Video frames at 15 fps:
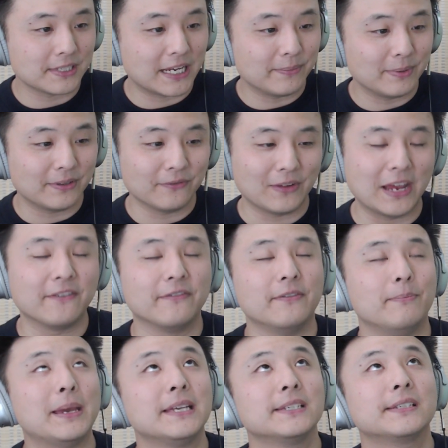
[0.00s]
I've
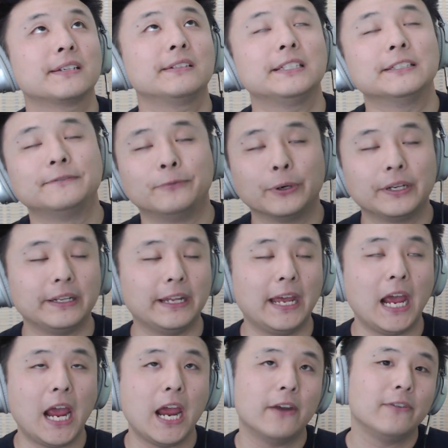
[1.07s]
basically avoided
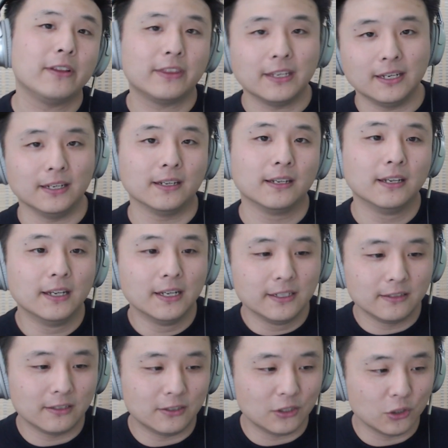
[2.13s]
everything
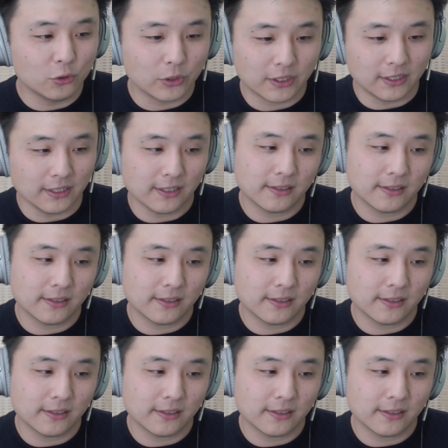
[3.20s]
to do with